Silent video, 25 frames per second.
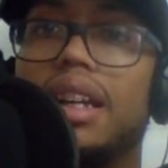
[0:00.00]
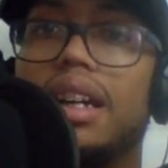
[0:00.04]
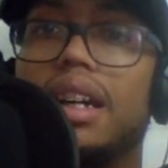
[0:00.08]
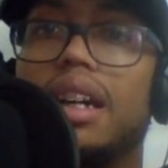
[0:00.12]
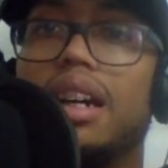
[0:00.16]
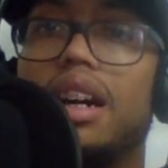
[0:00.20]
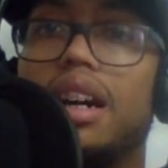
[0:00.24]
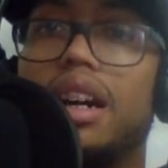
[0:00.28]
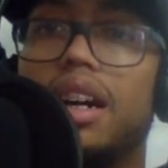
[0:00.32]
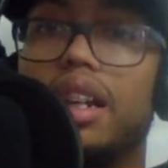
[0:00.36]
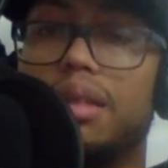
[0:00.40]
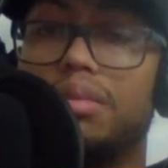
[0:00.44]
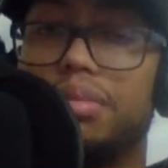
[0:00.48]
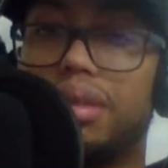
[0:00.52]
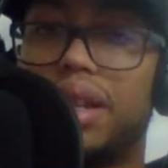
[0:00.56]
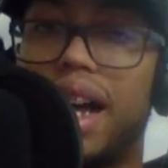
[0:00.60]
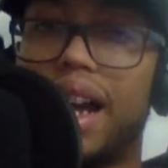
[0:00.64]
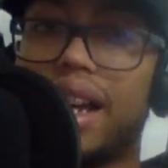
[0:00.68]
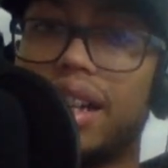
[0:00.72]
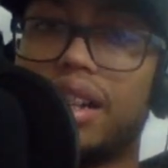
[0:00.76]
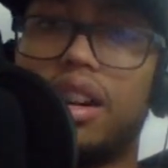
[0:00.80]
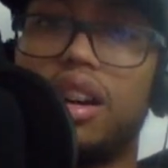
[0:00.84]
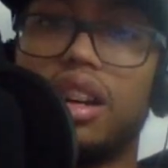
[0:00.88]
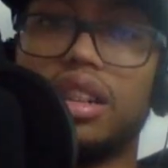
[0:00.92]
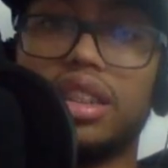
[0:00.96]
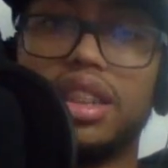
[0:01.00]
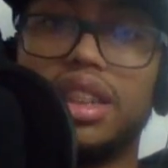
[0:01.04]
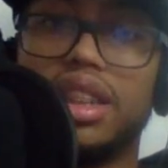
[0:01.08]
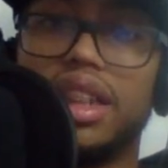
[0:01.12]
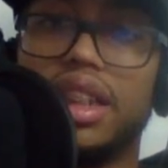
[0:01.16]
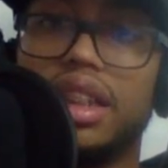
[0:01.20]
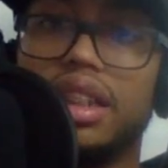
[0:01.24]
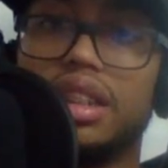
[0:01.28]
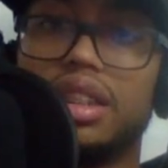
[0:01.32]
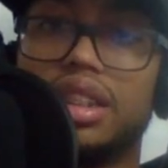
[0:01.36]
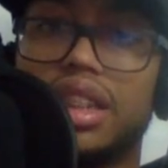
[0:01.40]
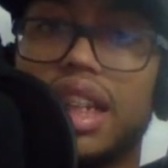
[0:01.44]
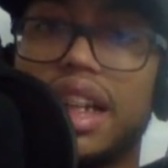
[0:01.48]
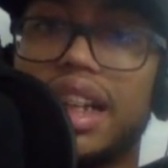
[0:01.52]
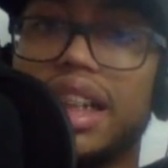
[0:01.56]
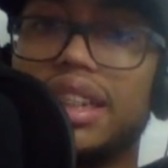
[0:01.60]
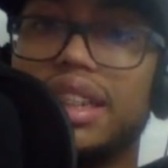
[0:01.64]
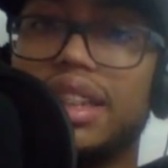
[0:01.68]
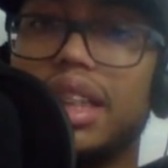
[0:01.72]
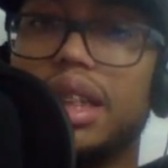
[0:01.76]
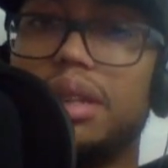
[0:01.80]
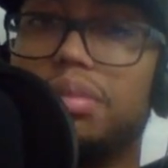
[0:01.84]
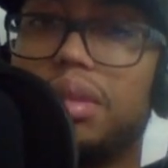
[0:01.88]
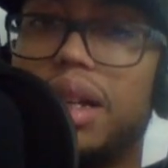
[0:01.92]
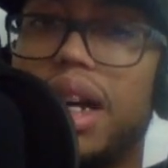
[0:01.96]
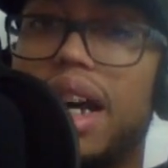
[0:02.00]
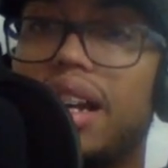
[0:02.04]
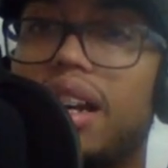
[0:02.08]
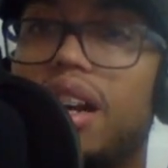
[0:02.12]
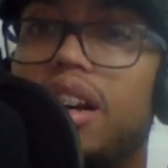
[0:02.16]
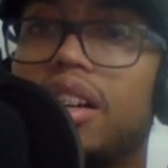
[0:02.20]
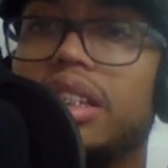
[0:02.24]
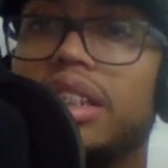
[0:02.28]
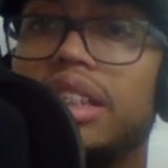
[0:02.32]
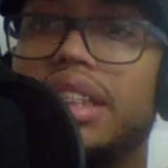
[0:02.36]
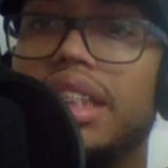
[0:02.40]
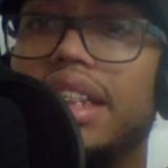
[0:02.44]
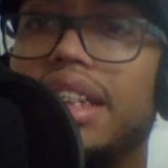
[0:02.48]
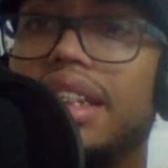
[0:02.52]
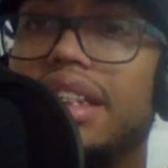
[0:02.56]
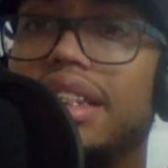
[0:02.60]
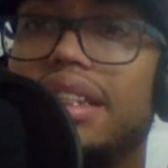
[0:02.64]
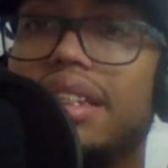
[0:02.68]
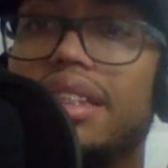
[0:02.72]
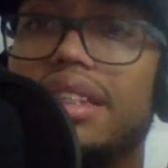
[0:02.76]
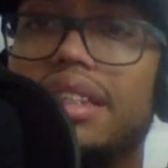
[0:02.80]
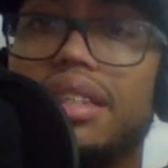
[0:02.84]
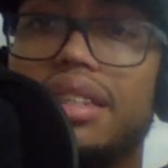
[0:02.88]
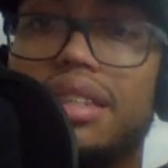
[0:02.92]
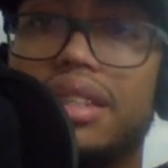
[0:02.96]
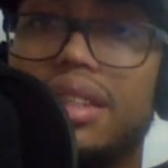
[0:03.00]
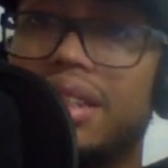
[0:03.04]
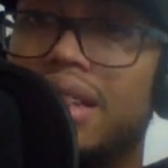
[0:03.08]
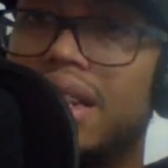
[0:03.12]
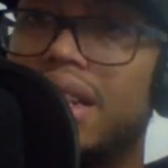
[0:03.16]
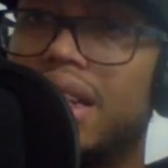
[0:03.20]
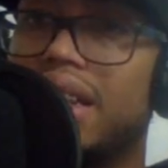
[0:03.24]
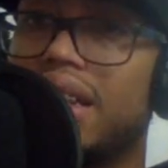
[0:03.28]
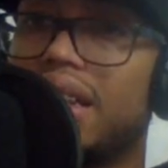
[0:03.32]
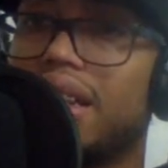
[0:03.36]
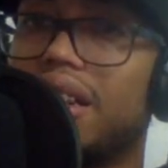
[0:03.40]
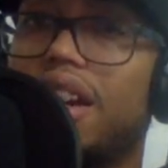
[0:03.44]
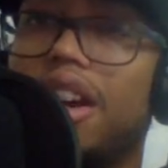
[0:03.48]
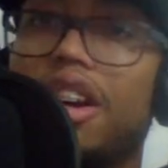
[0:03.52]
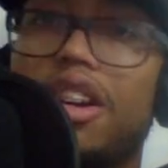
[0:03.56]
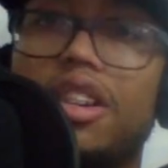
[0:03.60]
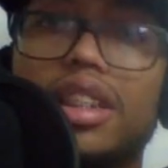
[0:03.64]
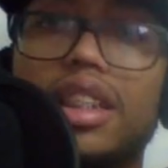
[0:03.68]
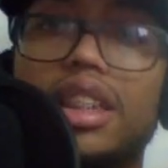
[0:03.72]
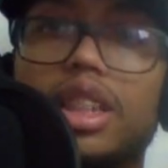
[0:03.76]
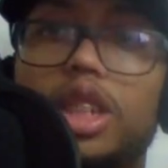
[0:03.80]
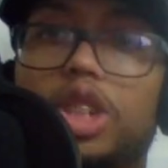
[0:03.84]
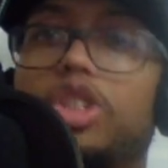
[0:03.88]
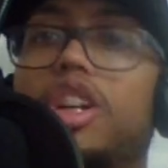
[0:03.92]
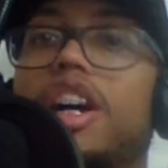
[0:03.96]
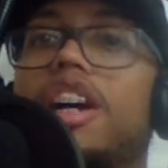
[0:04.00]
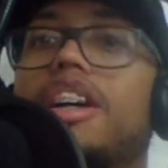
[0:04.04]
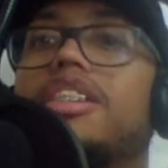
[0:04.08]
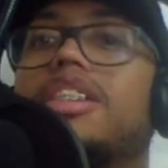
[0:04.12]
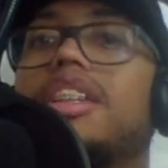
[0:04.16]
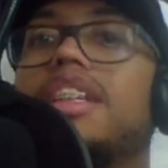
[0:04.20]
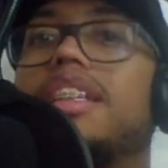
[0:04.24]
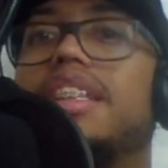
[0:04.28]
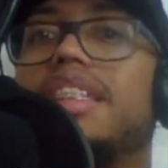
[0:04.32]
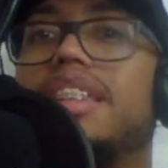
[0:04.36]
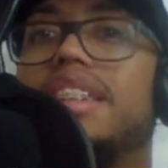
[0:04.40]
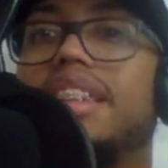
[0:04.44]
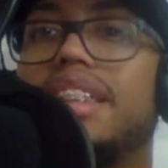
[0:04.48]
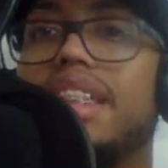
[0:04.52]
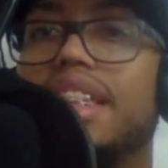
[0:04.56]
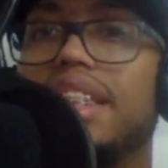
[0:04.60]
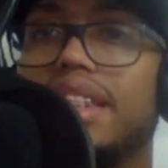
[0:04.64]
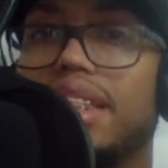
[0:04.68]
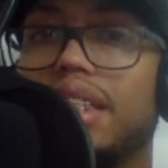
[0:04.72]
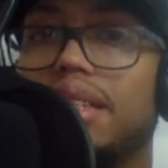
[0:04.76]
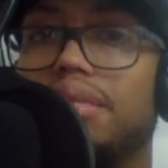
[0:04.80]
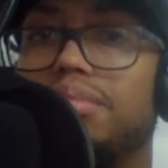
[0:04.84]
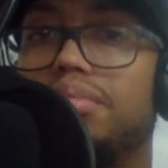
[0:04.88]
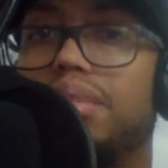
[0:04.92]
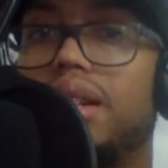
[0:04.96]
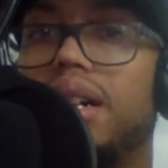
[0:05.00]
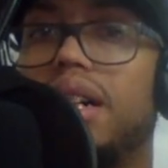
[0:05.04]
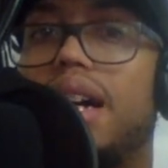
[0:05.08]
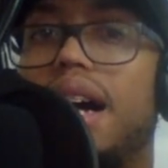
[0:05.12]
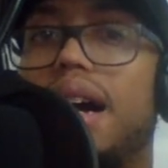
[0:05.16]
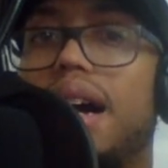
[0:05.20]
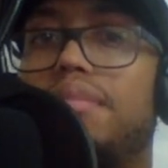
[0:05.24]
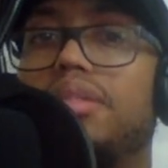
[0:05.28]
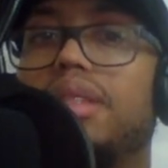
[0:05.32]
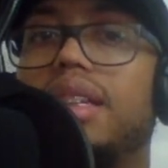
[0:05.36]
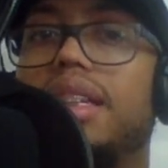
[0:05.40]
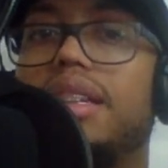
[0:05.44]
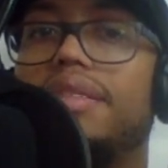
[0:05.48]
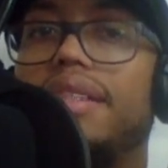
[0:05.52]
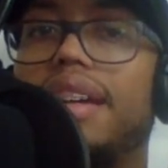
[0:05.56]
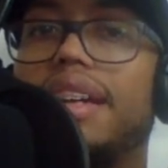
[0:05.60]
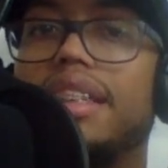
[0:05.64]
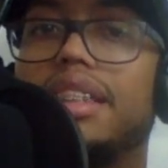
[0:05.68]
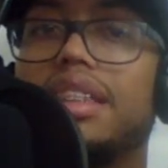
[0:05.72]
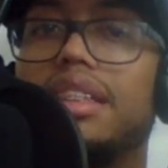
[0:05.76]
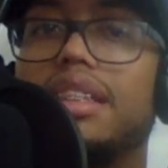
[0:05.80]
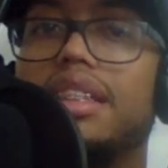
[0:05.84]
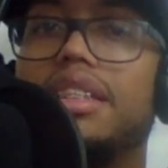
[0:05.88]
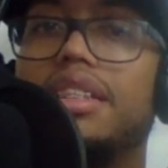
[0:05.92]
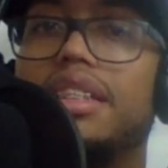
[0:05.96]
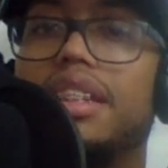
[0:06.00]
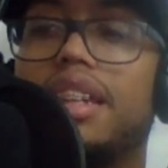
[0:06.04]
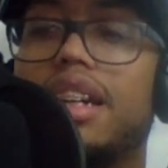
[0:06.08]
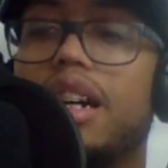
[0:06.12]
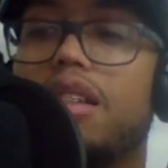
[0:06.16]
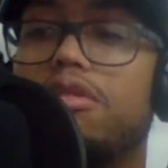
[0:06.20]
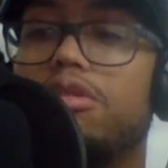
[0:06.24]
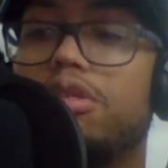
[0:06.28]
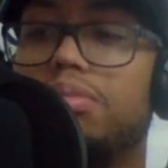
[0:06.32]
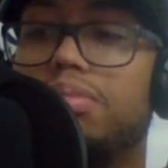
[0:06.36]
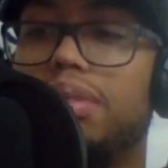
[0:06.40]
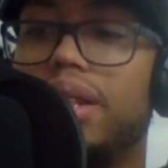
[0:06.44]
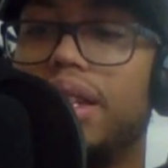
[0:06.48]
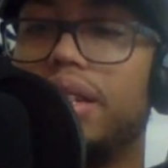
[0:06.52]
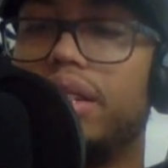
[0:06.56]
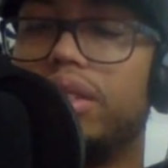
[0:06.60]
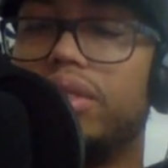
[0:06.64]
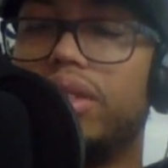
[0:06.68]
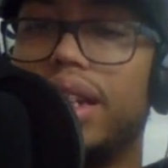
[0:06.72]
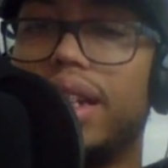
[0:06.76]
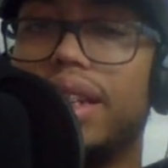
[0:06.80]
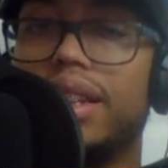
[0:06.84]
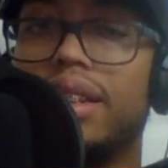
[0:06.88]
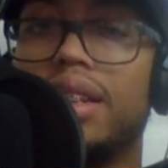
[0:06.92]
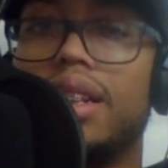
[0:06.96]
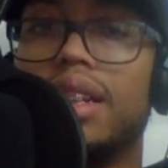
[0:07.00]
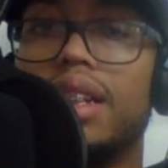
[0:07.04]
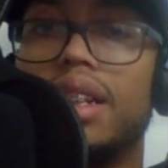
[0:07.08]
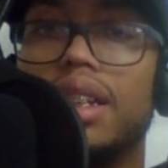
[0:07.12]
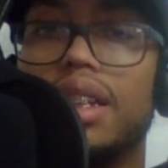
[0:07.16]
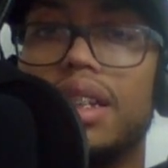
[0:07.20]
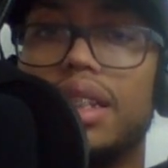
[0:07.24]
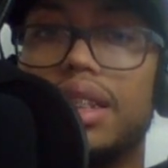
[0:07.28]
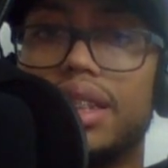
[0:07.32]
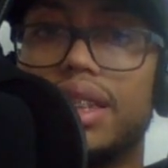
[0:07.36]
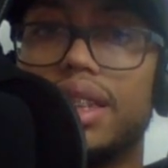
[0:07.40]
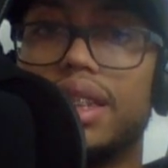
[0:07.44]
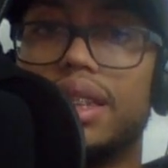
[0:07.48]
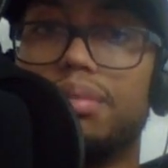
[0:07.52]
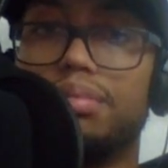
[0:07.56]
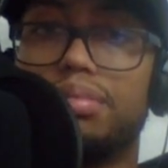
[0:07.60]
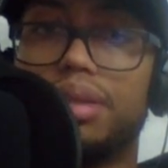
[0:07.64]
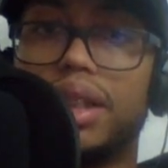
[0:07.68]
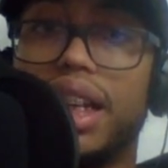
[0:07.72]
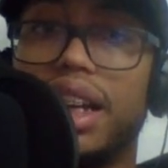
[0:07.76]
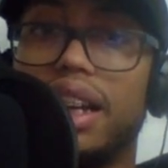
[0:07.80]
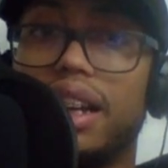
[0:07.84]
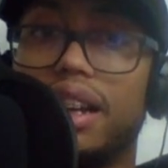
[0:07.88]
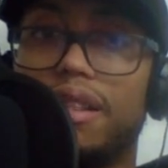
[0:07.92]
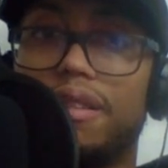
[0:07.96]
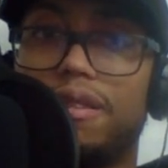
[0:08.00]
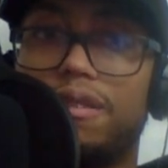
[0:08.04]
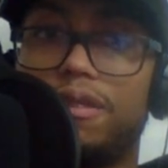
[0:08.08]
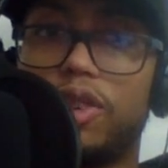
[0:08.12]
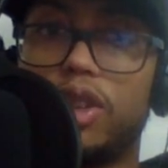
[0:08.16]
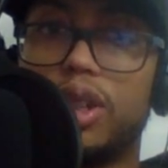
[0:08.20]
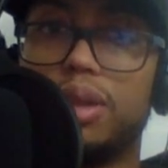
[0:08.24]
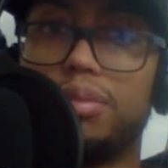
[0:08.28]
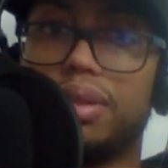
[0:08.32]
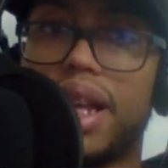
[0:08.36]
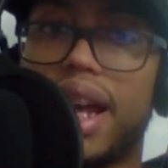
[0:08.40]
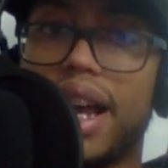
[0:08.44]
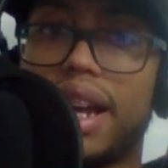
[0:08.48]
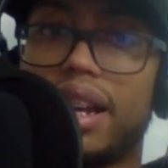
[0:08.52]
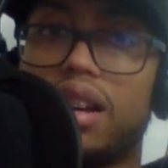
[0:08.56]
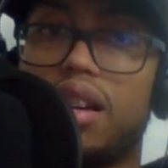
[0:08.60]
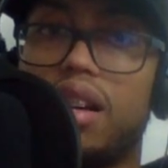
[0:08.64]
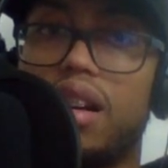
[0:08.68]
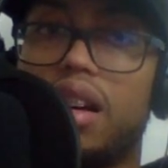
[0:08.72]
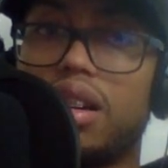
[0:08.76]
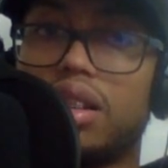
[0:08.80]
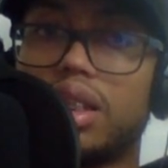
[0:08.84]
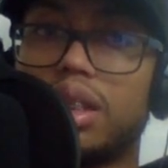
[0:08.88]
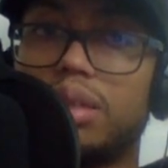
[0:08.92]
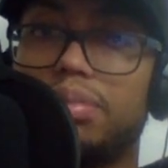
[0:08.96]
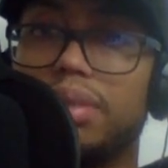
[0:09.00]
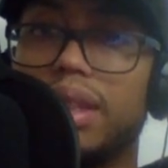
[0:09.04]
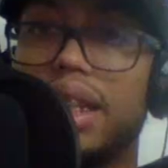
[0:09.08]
the Blackhawks D. Because, like I said, the Blackhawks D currently struggling this season, but I believe Esa Lindell will be a great player for the Blackhawks.